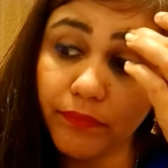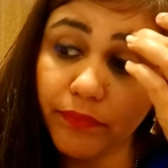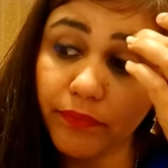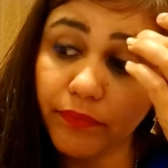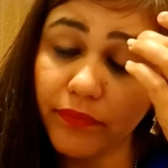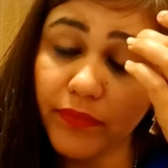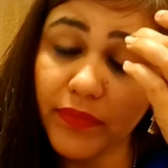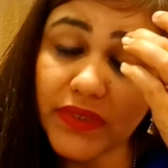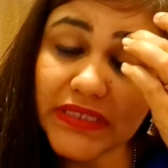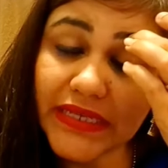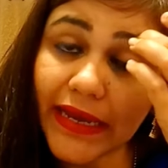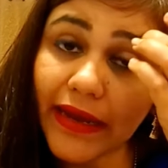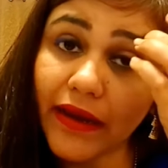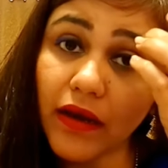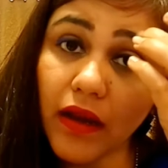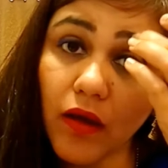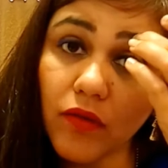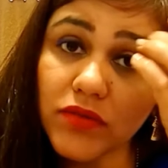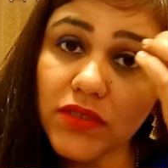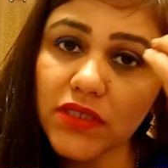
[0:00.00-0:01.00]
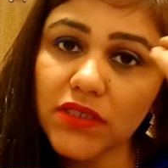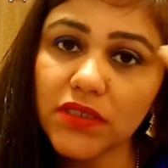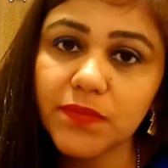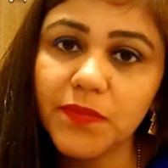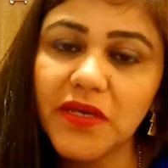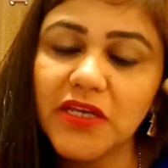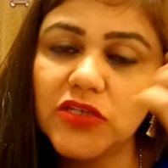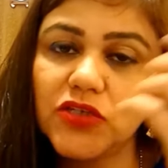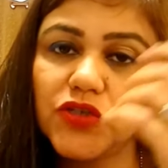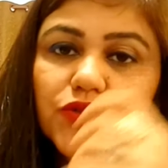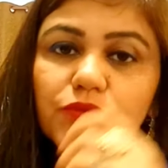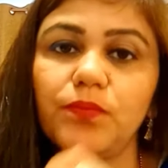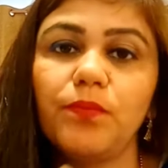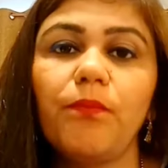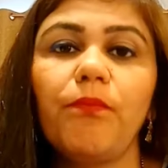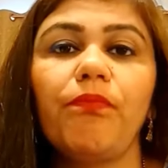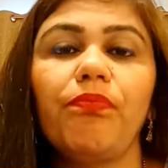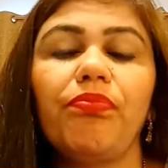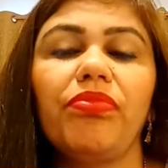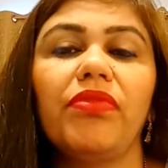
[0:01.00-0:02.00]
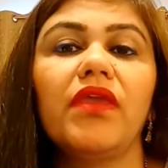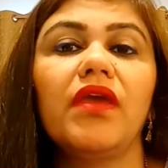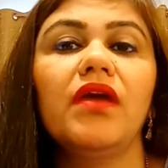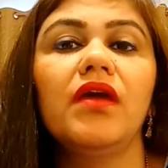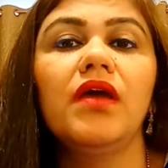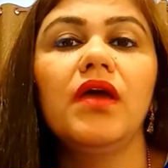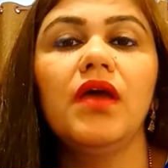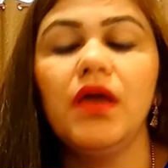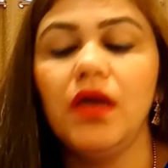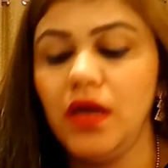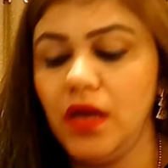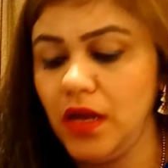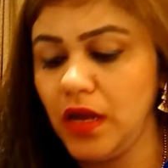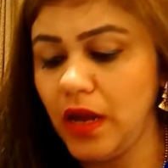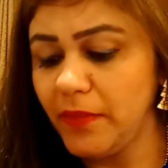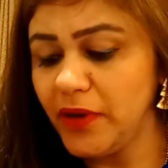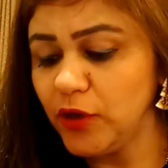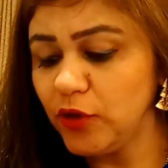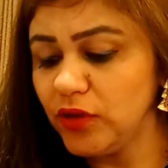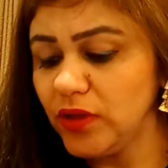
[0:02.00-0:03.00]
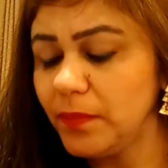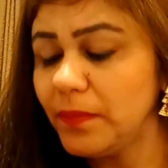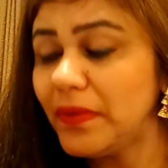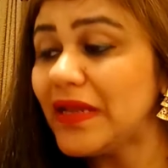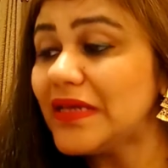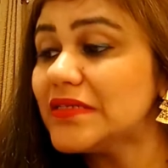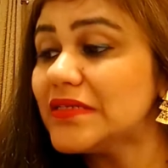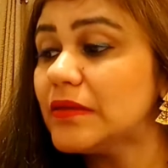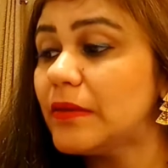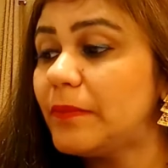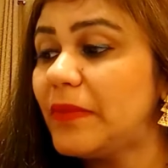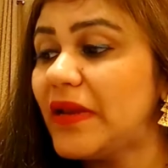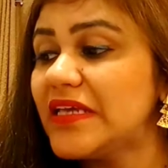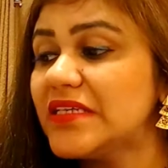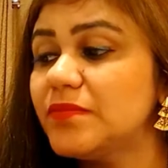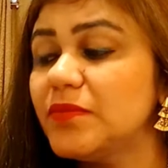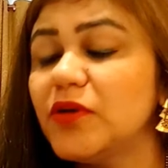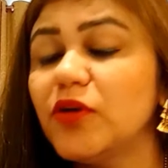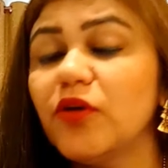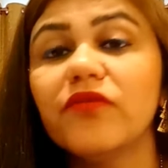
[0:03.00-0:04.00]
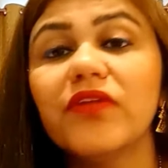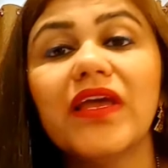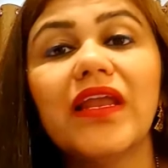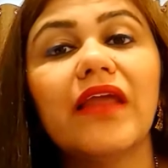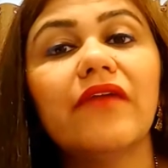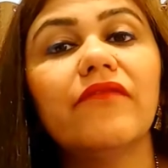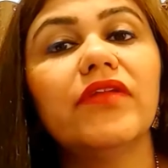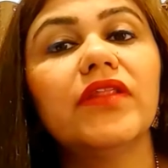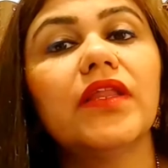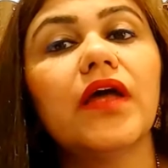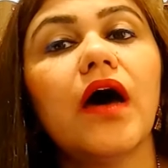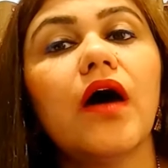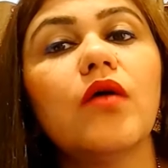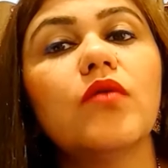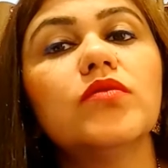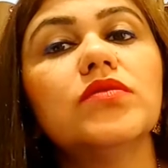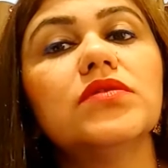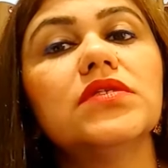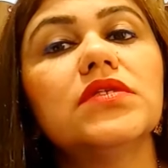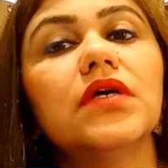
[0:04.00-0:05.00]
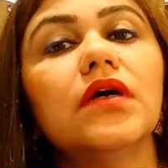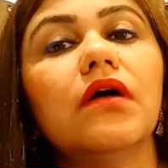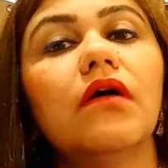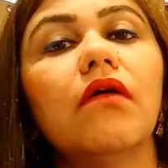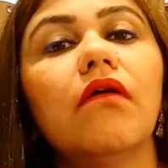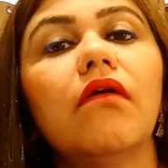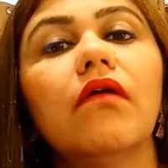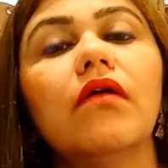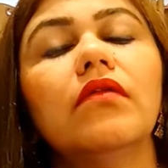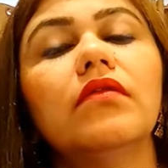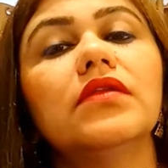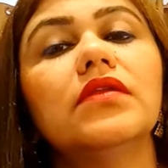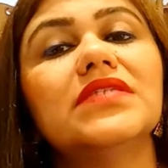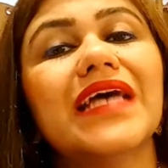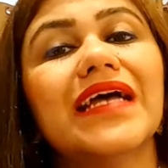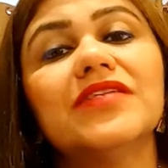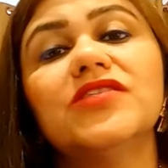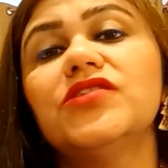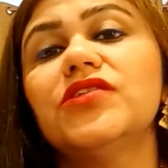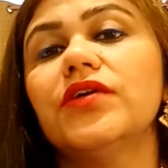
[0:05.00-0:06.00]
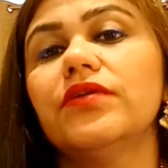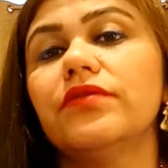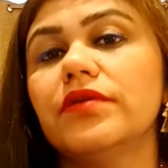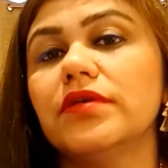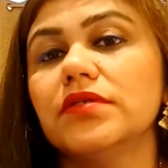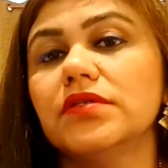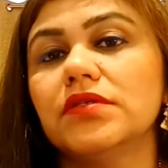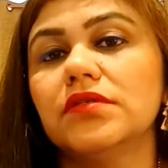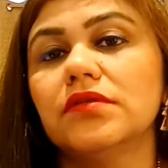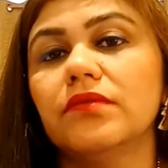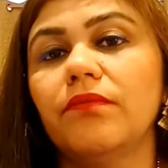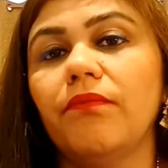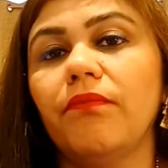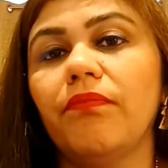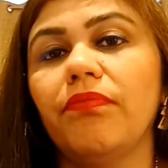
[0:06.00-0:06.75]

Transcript: Second house is speech. Coming to the placement of the 11th house, uh, Sagittarius,